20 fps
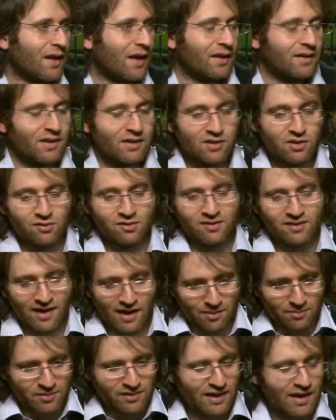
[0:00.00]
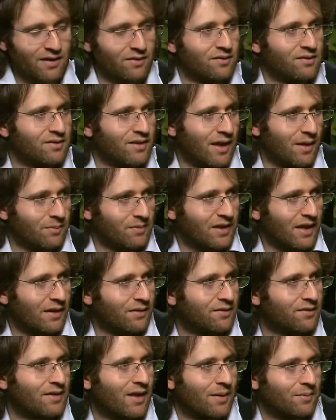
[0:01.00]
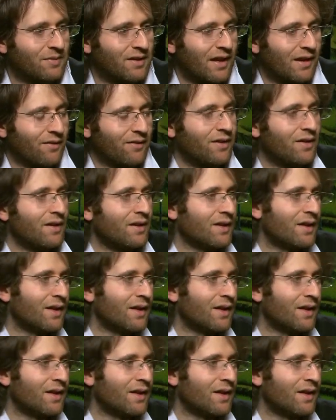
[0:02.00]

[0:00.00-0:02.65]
and then you stamp down, stamp down, stamp down.